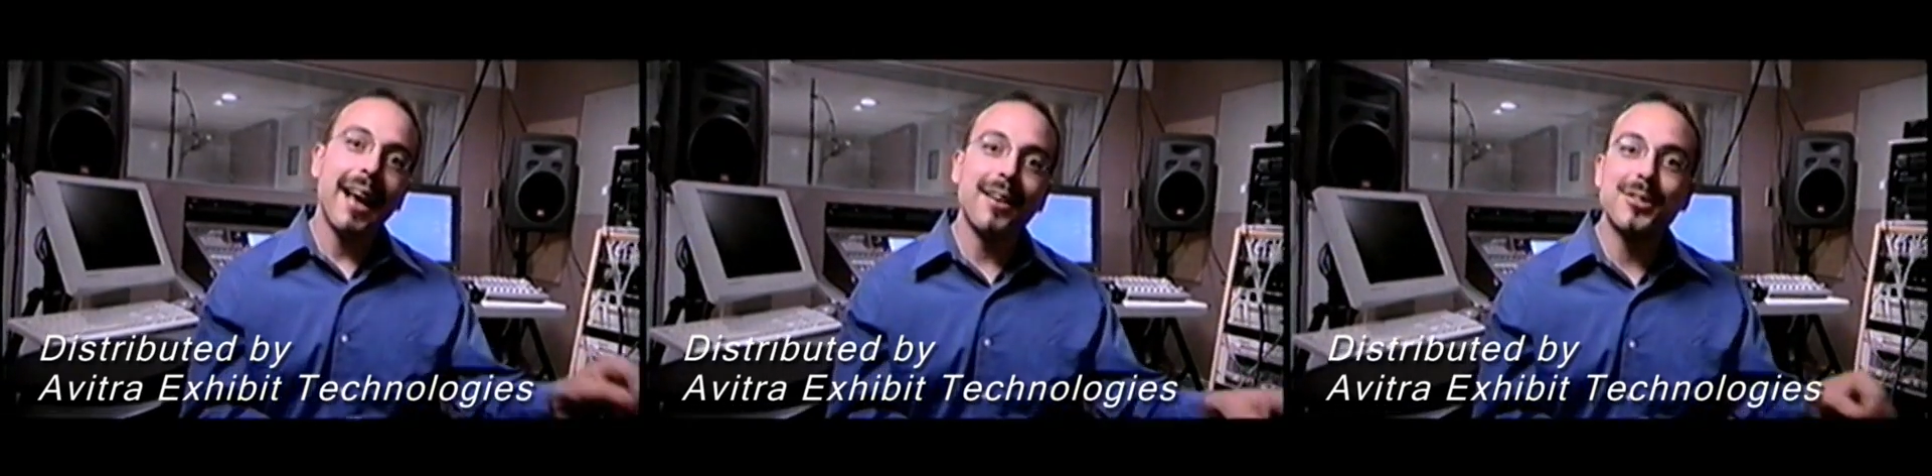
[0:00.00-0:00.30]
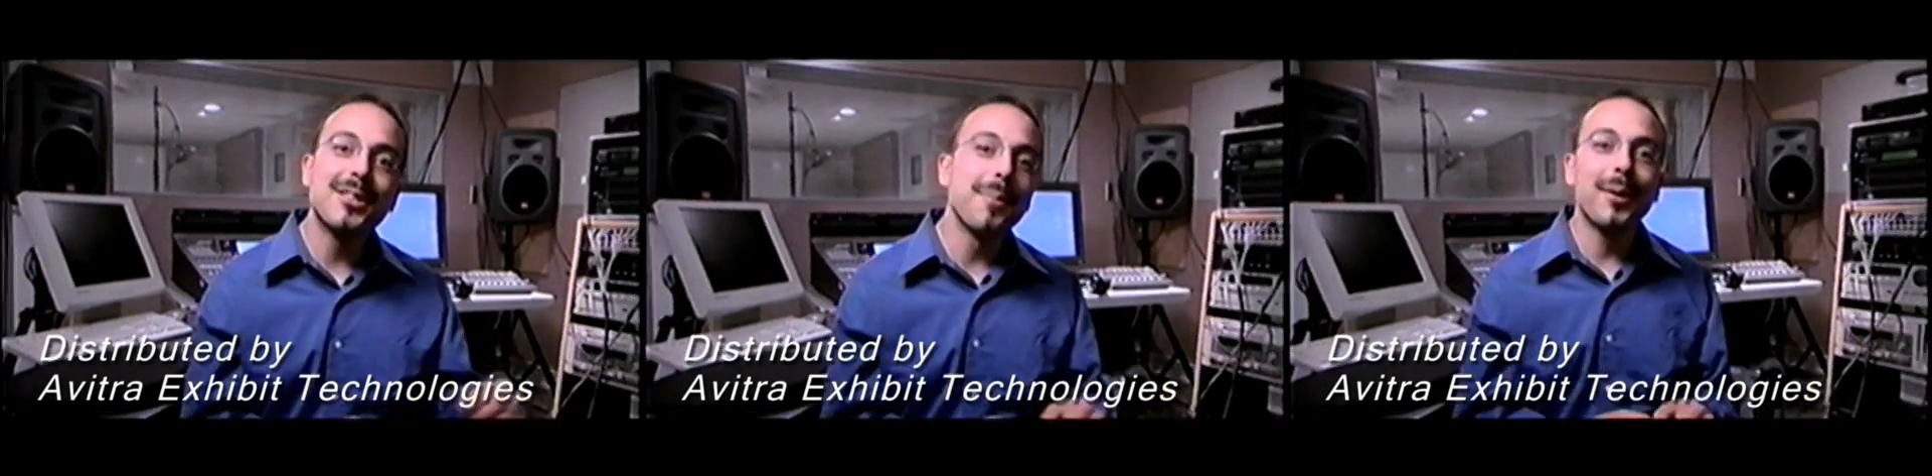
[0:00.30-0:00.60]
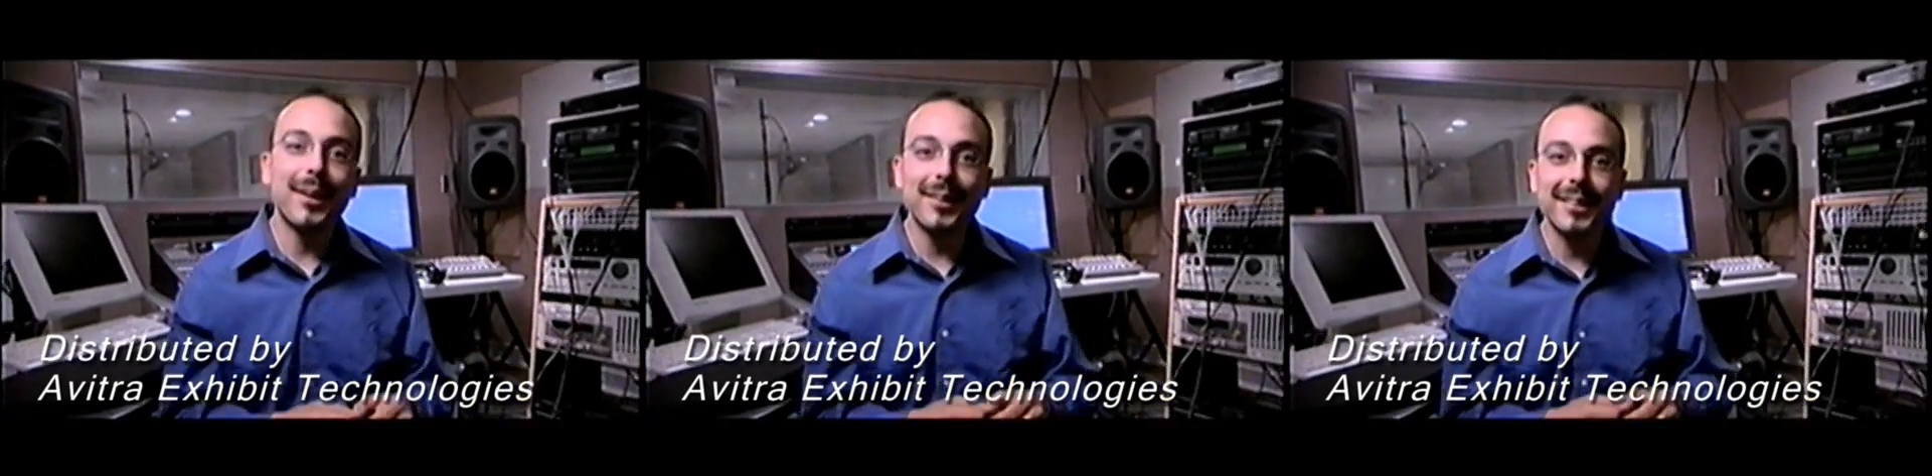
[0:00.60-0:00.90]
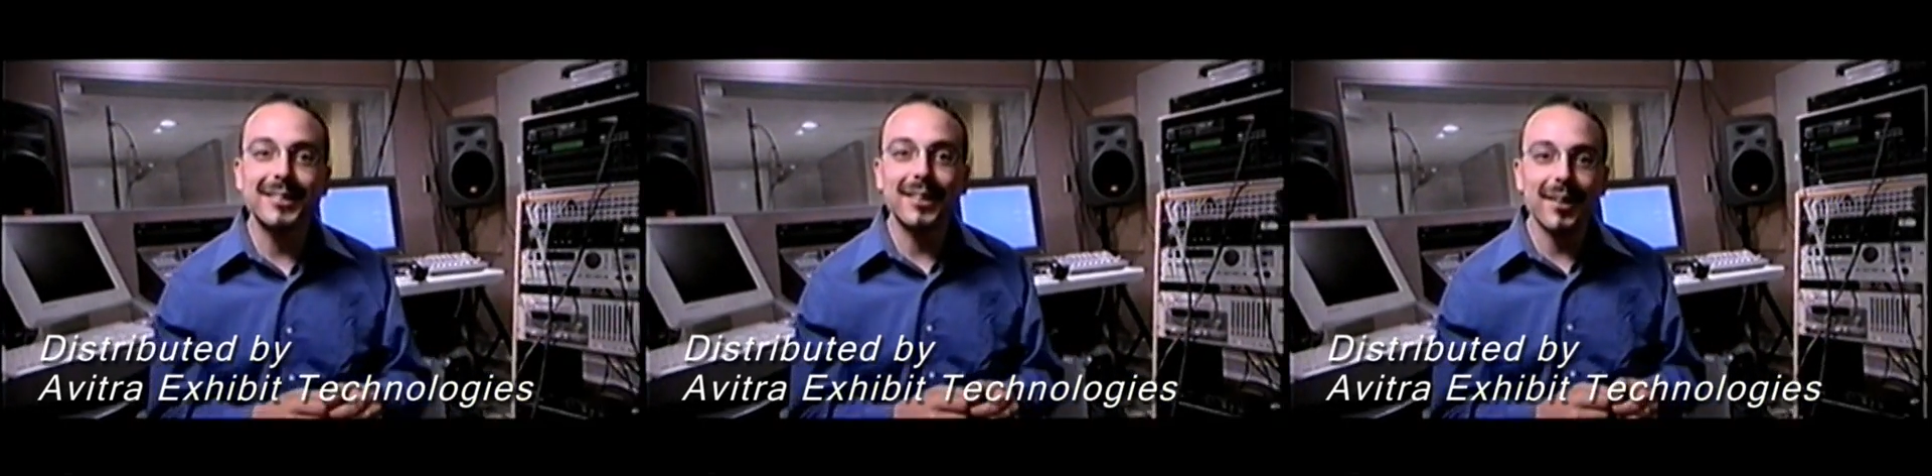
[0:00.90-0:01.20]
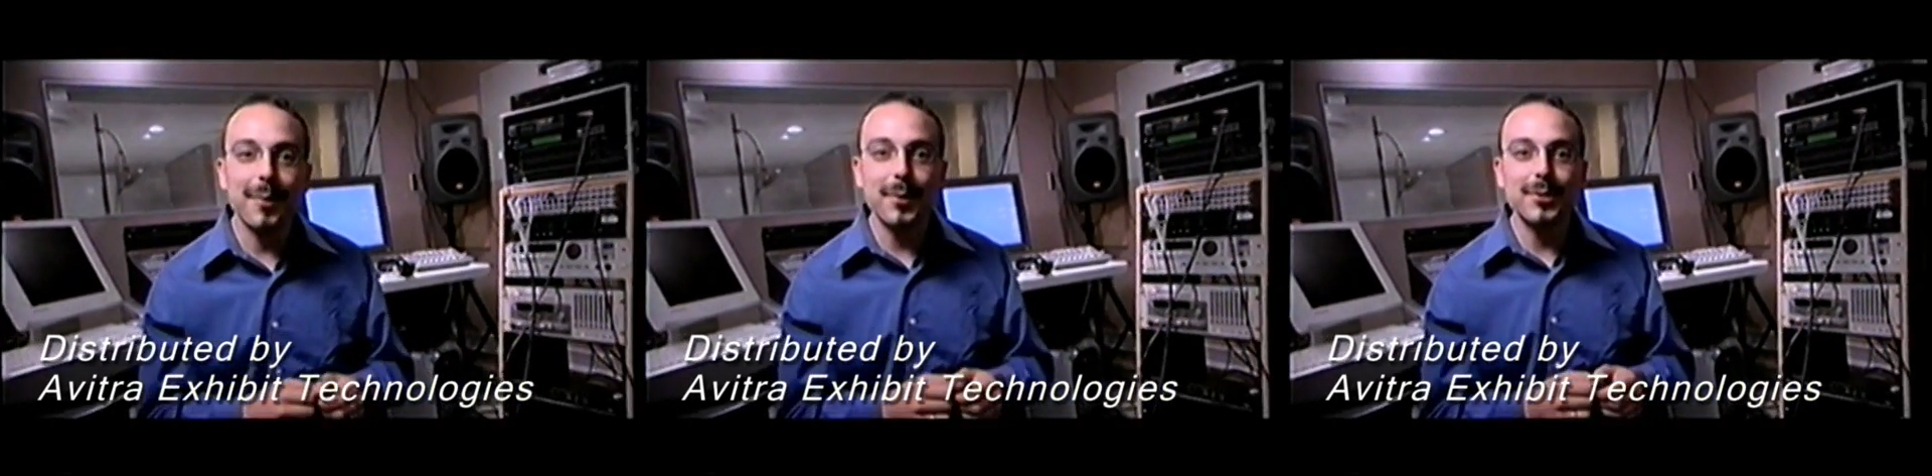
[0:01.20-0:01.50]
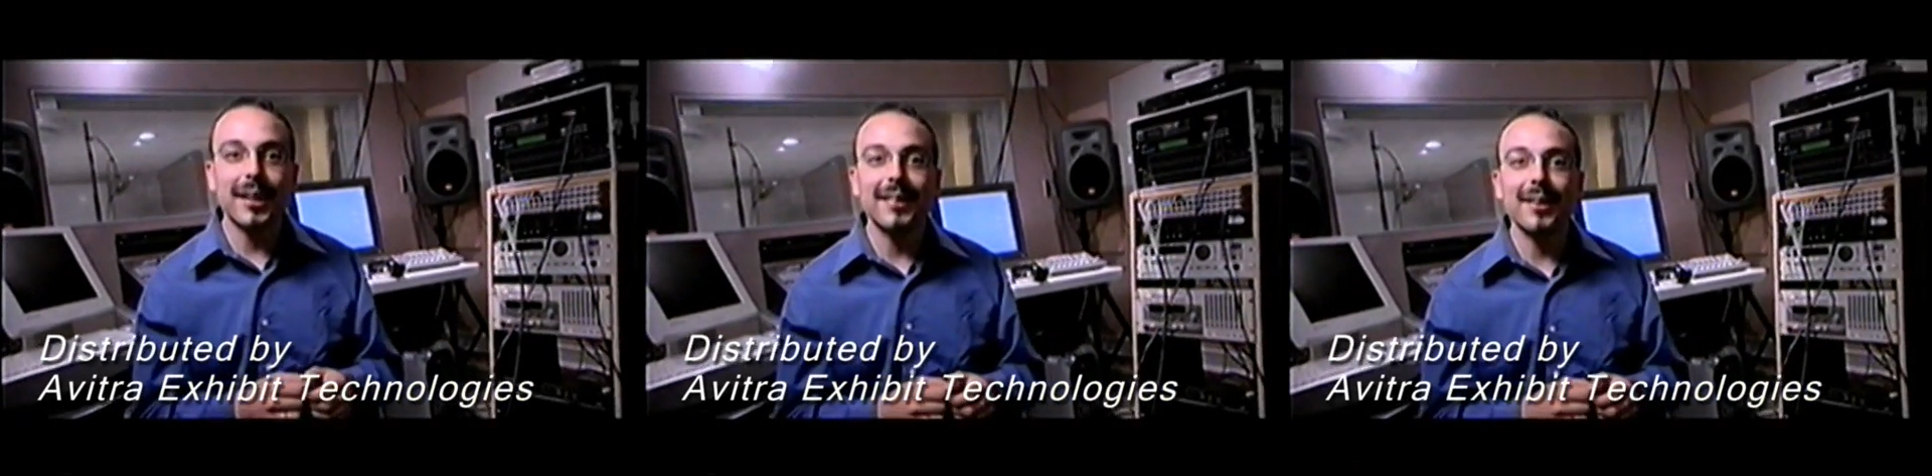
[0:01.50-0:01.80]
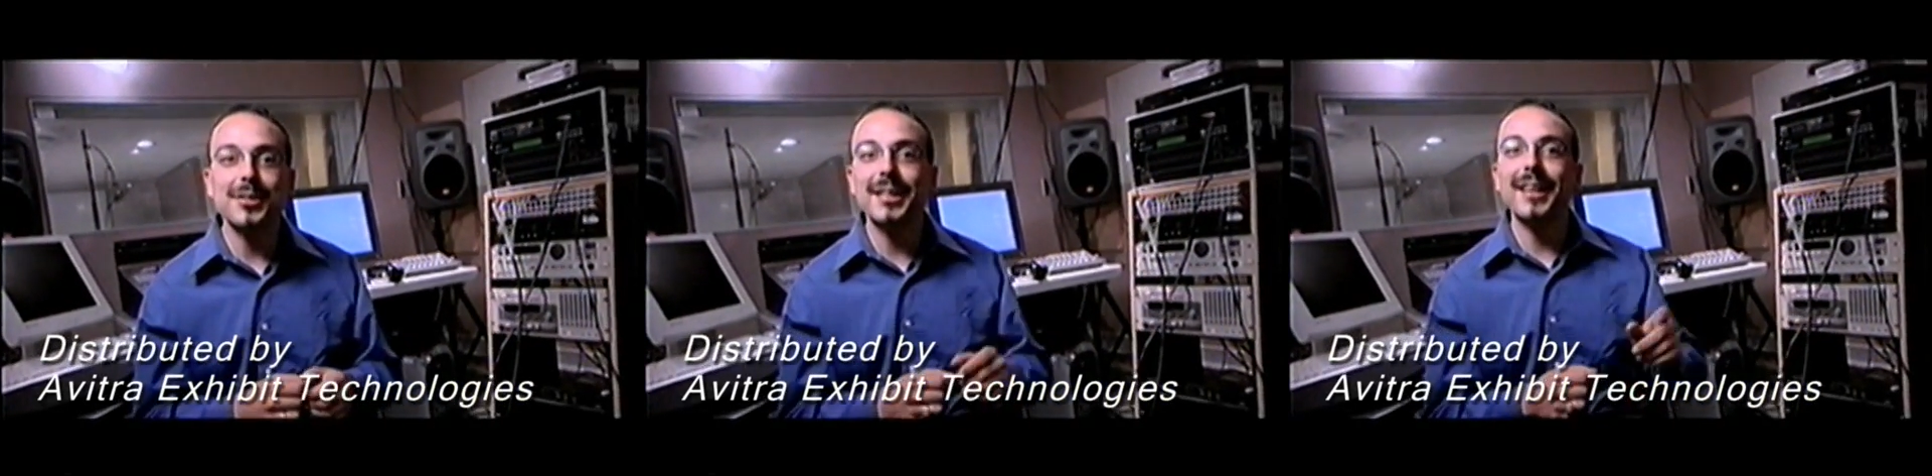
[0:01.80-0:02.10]
and your sibling could listen to their music in
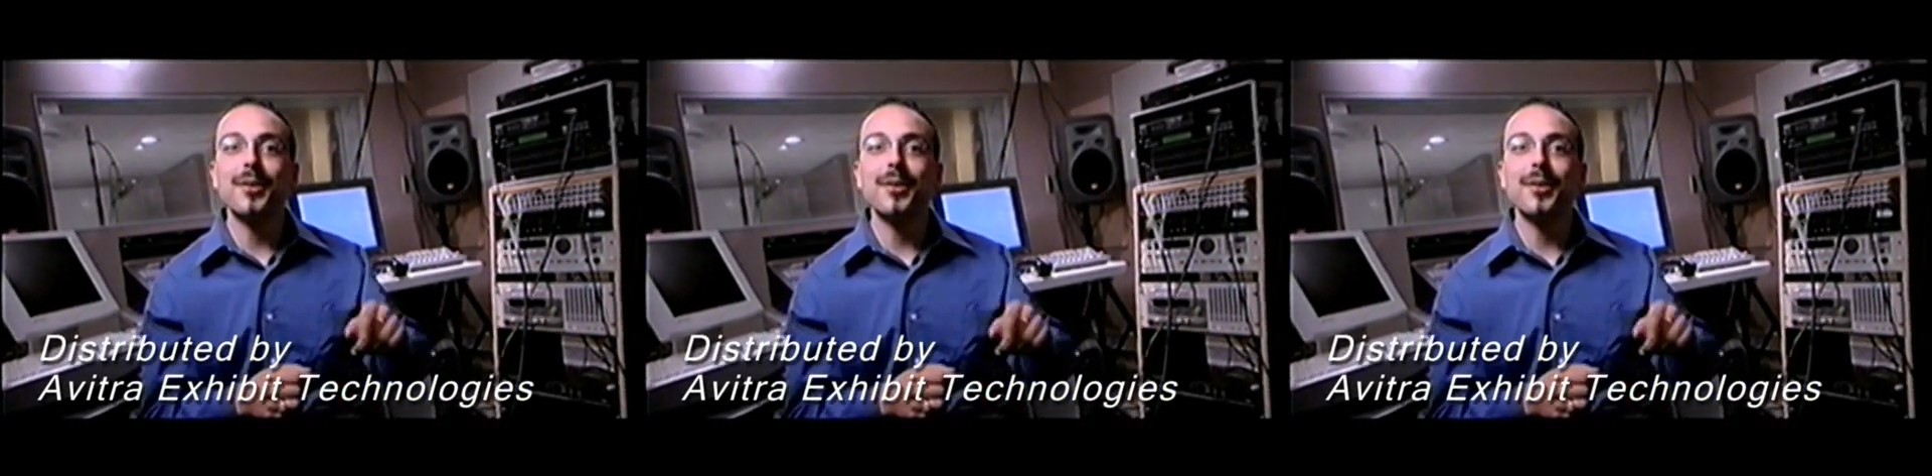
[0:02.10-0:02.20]
their seat,